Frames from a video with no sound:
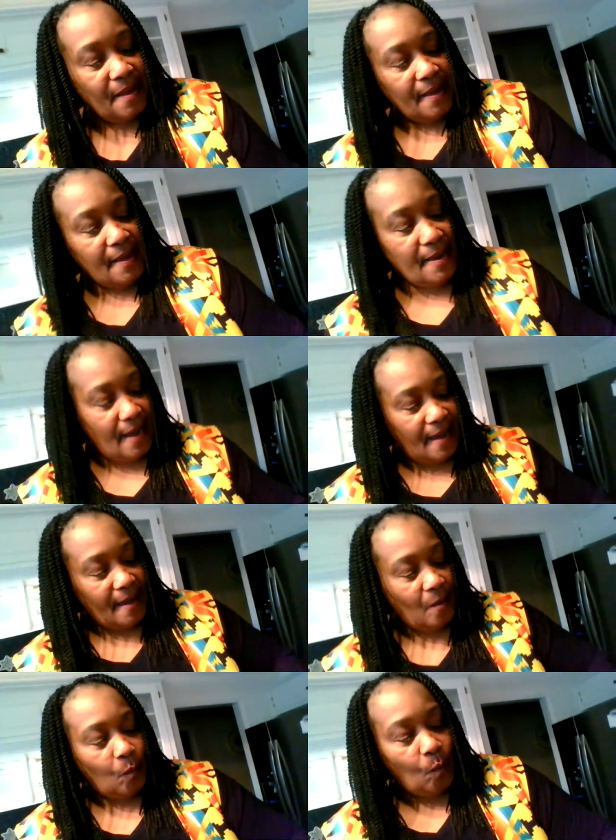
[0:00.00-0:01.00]
And I
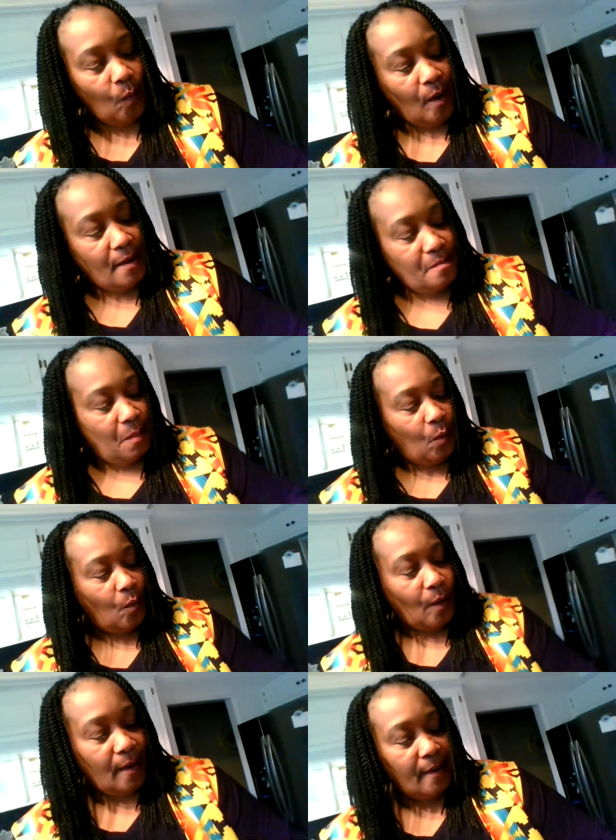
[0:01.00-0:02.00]
have one
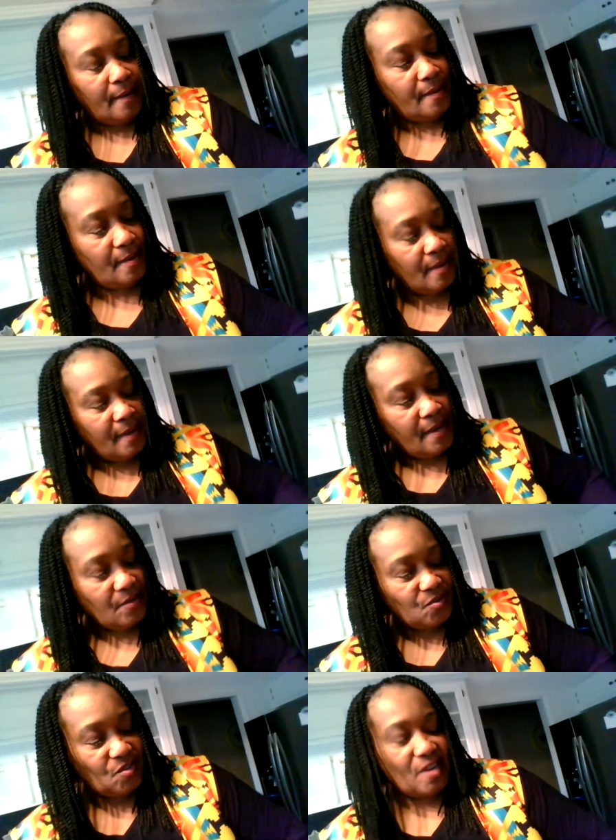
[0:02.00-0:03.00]
more
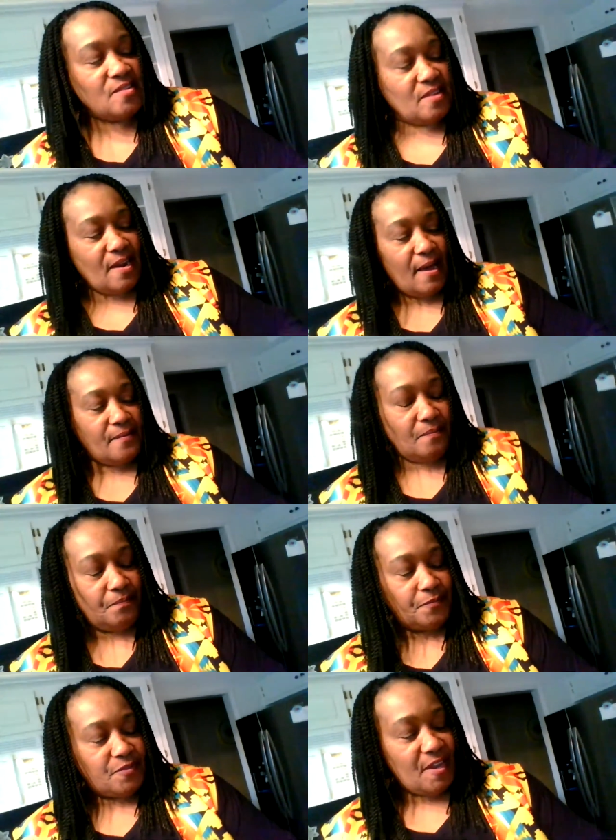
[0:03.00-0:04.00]
season.
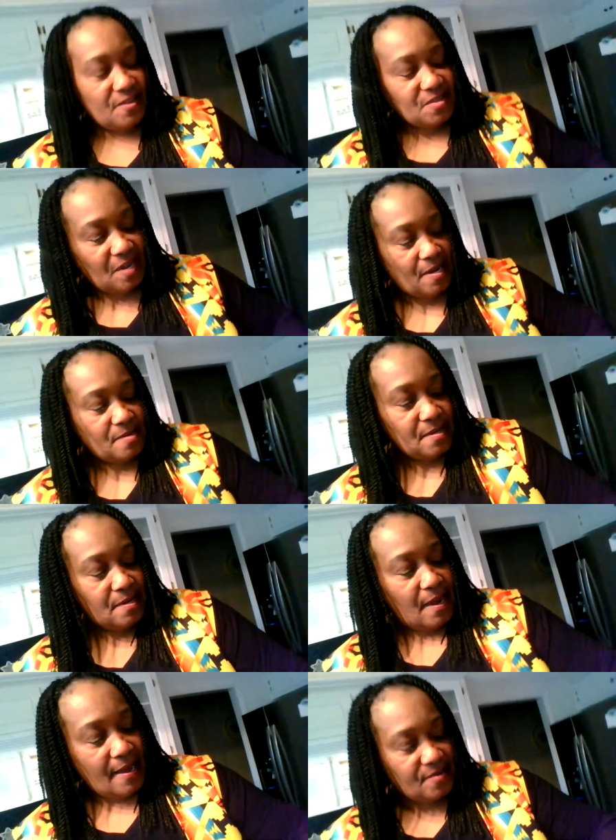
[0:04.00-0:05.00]
This
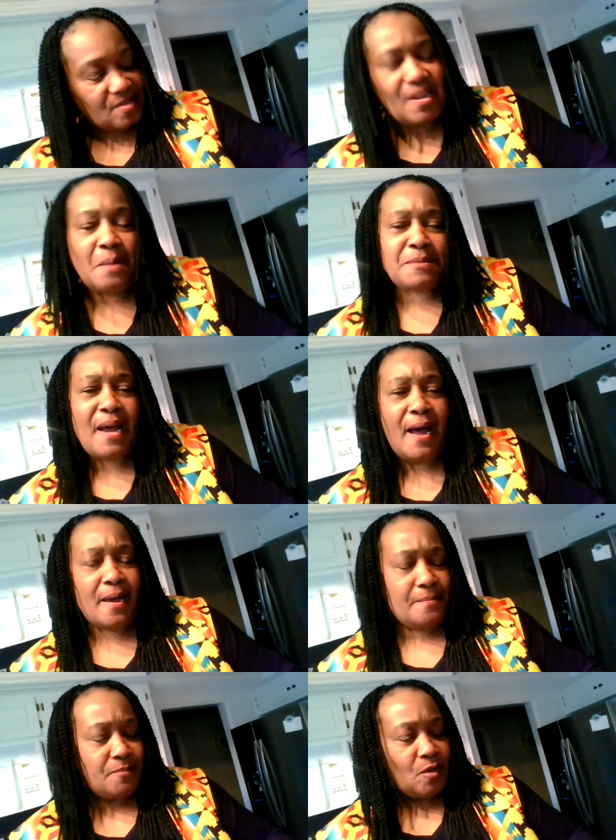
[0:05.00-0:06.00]
season, I
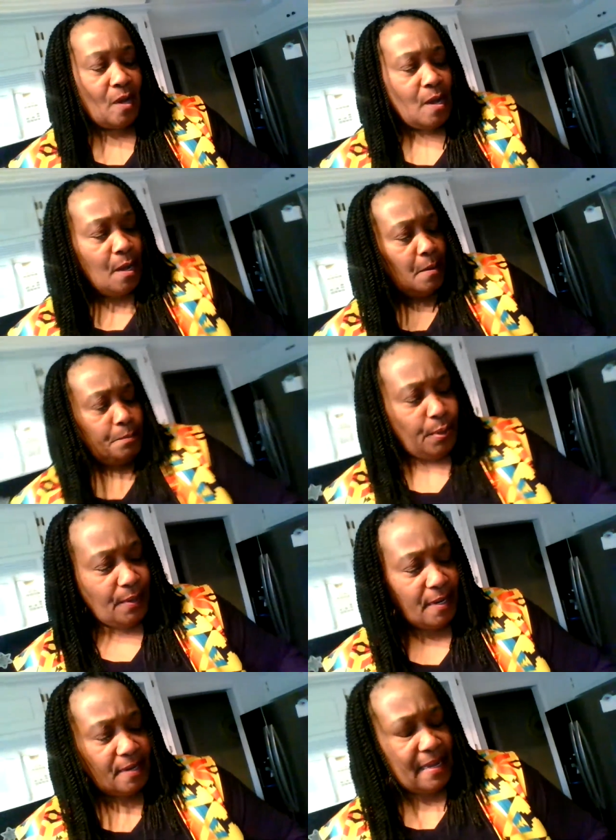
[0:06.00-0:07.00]
sometimes
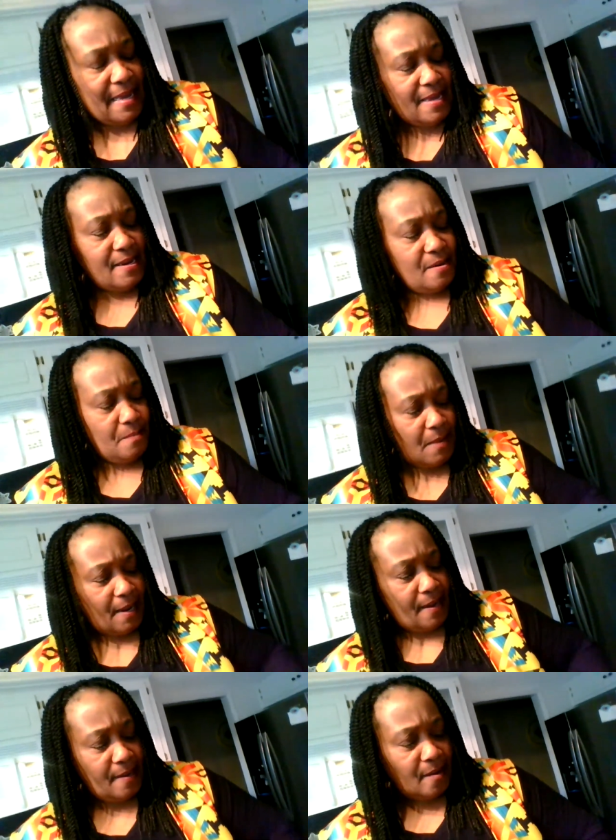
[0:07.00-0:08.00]
put it in
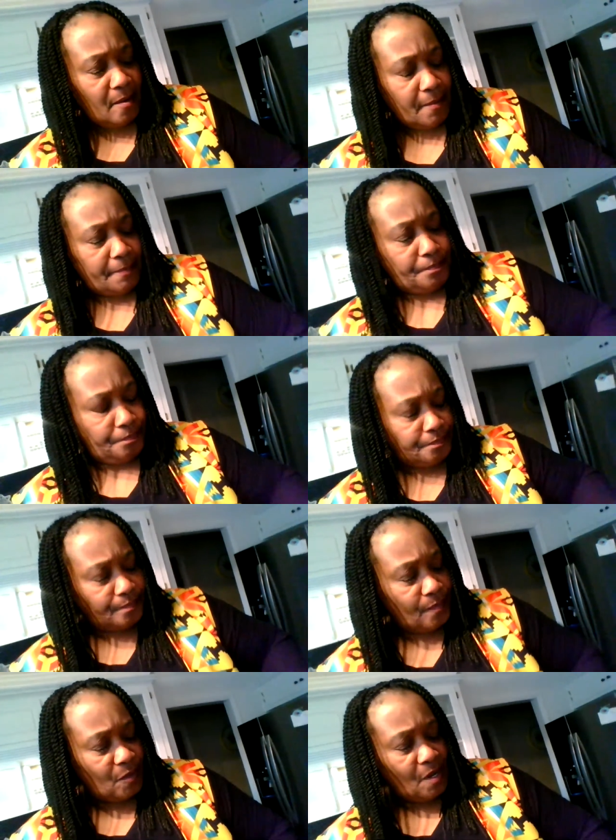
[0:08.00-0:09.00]
my
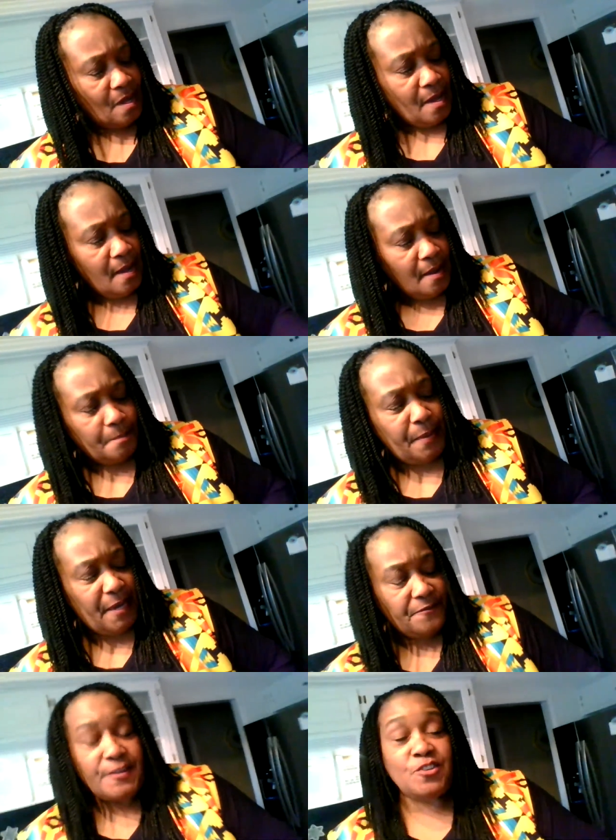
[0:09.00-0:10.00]

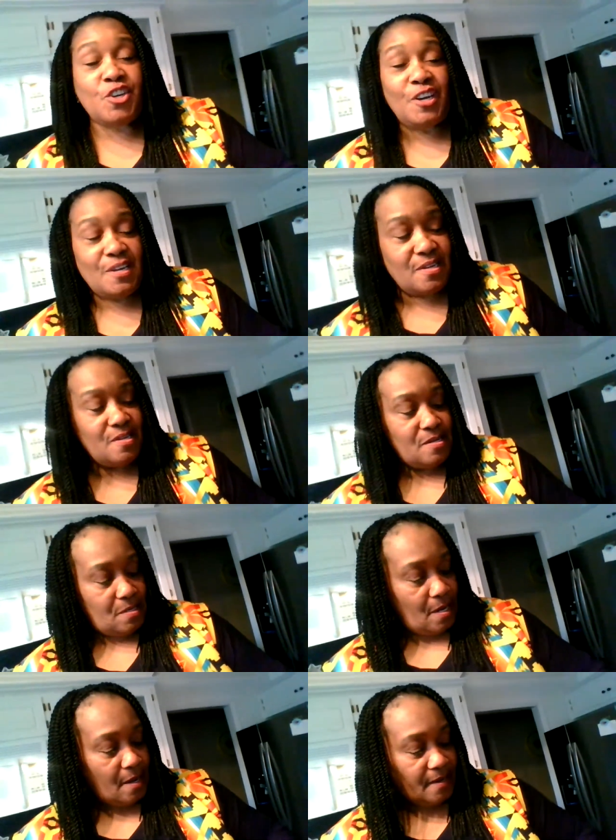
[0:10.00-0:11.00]
beef and
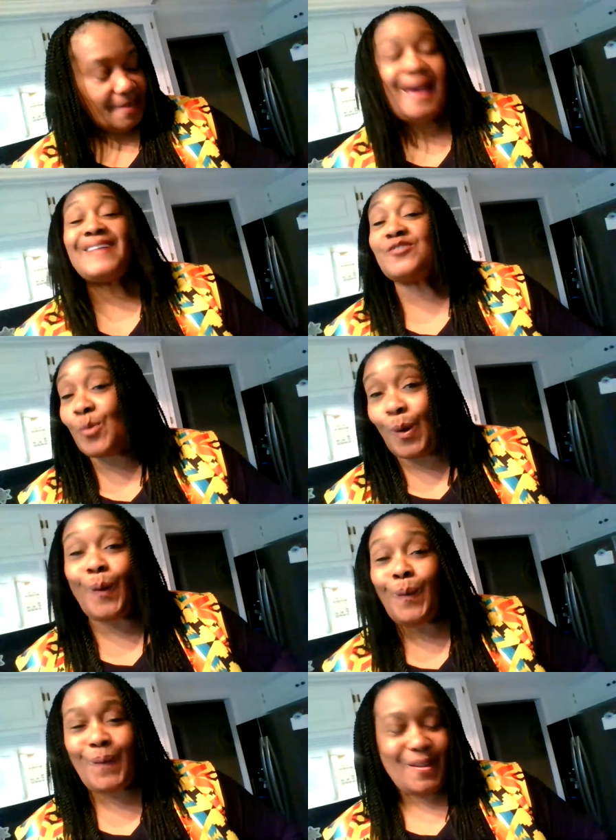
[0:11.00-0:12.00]
cheese
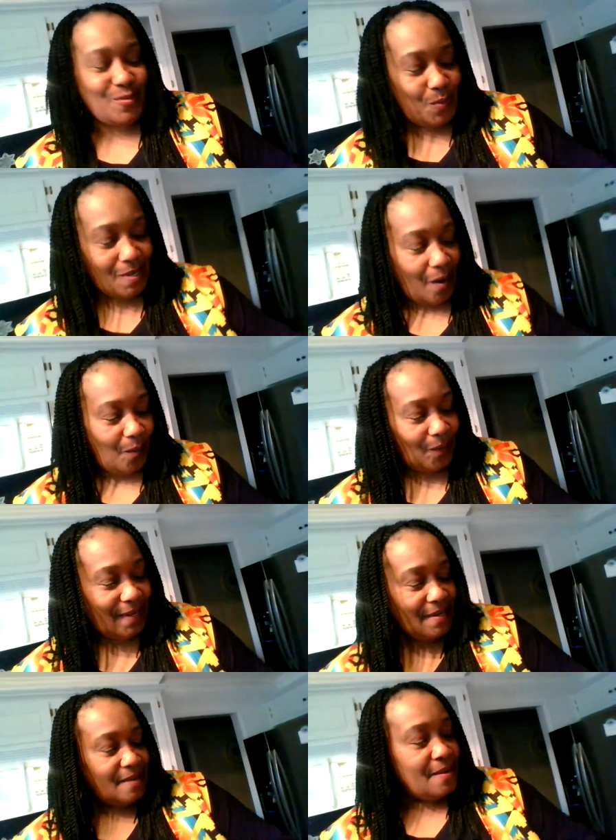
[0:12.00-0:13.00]
casserole, as we call
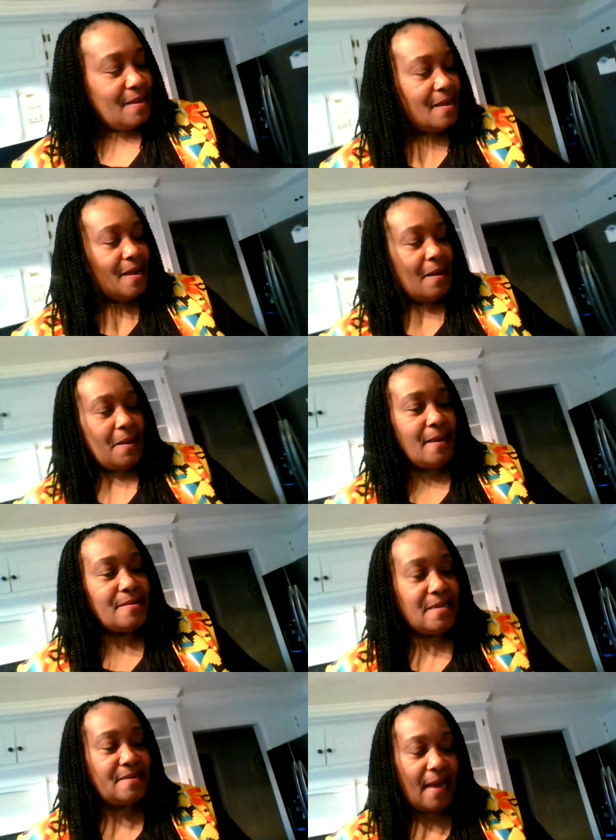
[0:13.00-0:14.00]
it.
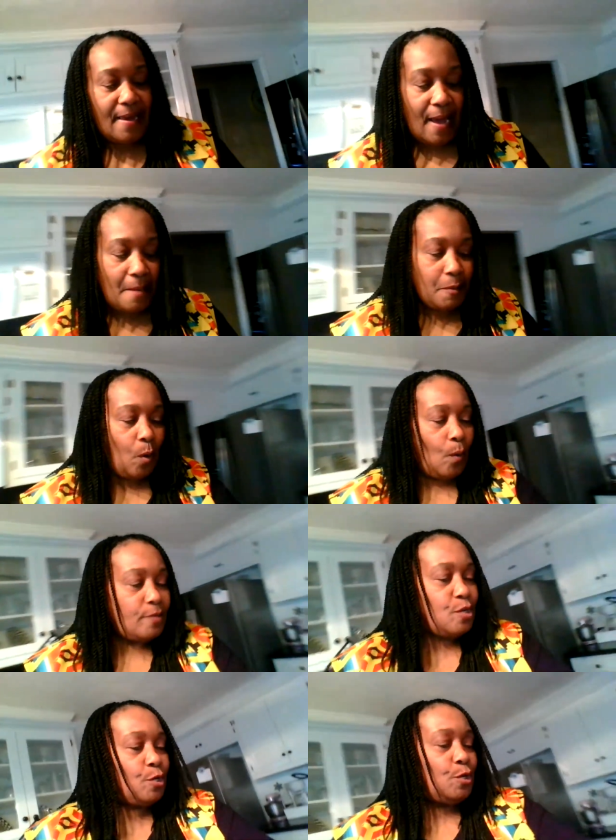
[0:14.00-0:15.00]
And today I'm
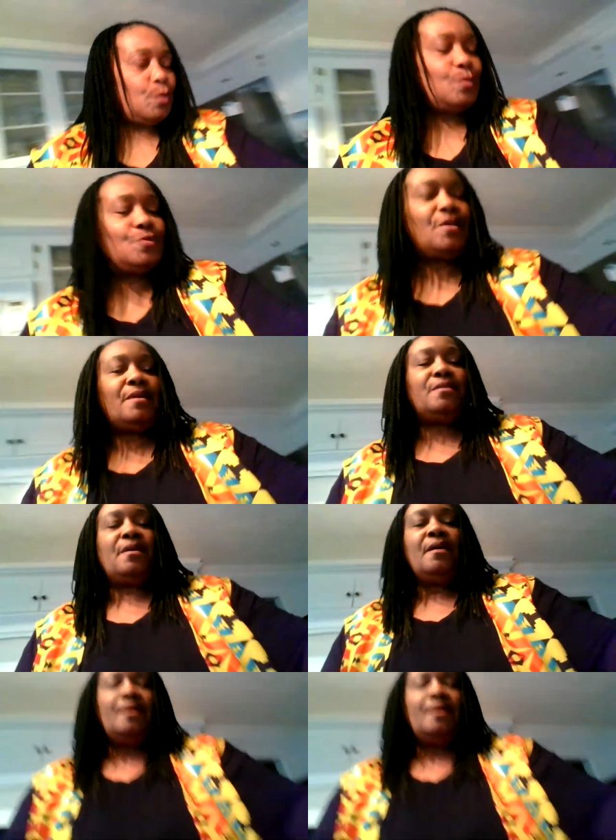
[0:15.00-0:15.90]
going to use it